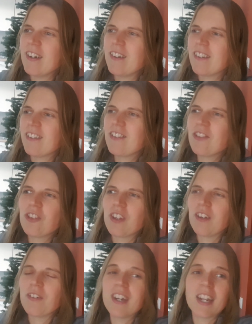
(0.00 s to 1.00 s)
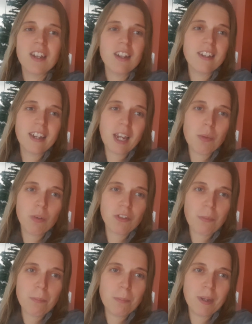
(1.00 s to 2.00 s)
us cheering, and the game was
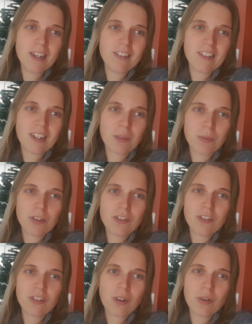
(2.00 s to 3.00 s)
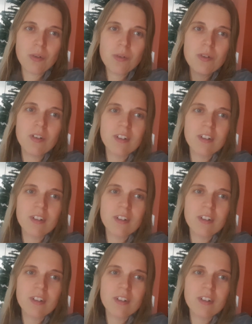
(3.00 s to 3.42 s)
amazing. It was so